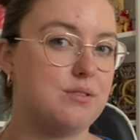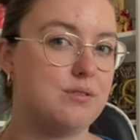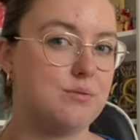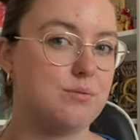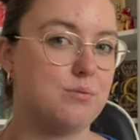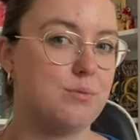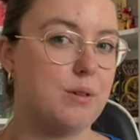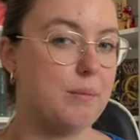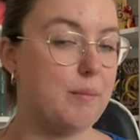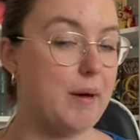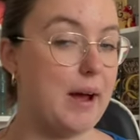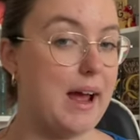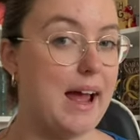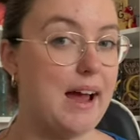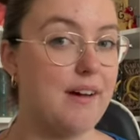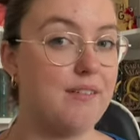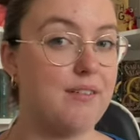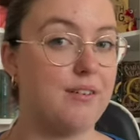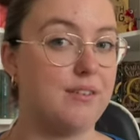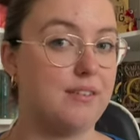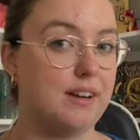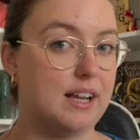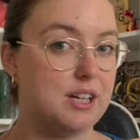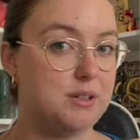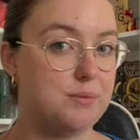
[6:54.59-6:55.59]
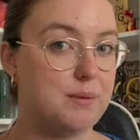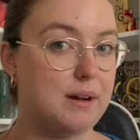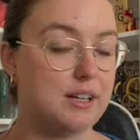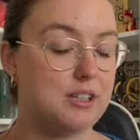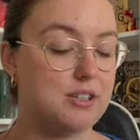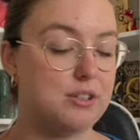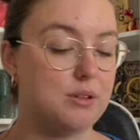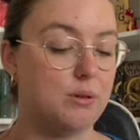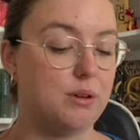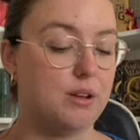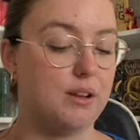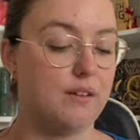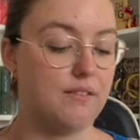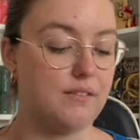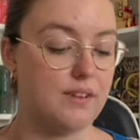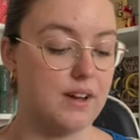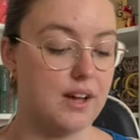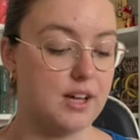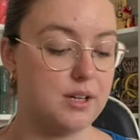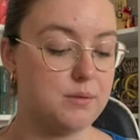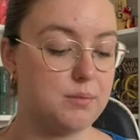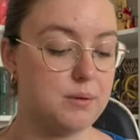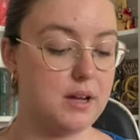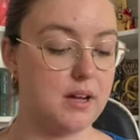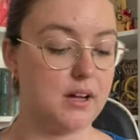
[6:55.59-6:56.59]
we might have a flashback to in the
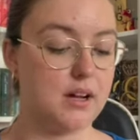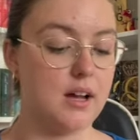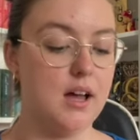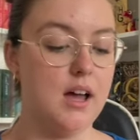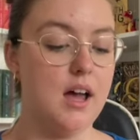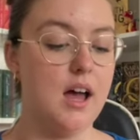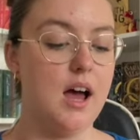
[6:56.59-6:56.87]
third book.